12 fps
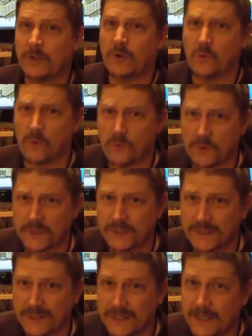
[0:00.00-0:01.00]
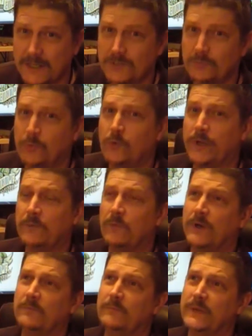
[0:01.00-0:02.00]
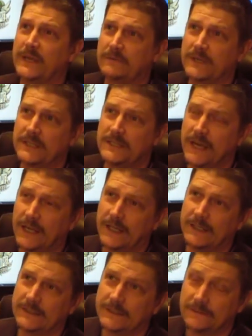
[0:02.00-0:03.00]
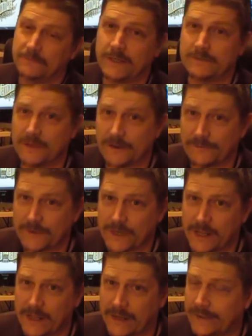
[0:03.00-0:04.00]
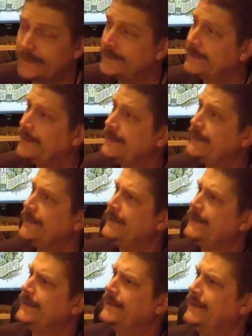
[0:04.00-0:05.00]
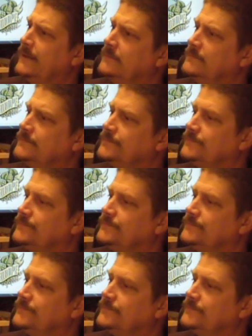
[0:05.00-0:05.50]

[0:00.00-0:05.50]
awkward supporting one beer retailer when you work for another. Well,